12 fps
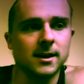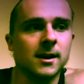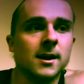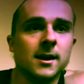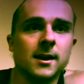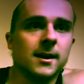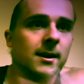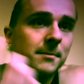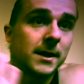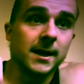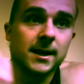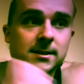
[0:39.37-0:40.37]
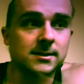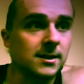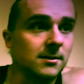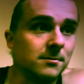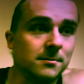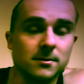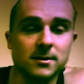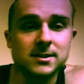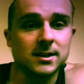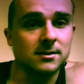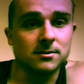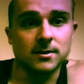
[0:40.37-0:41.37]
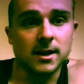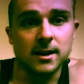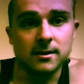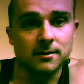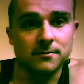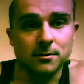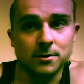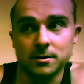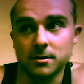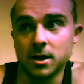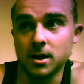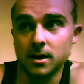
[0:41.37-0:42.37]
And in my head, it's like, well, this ain't doing anything for you.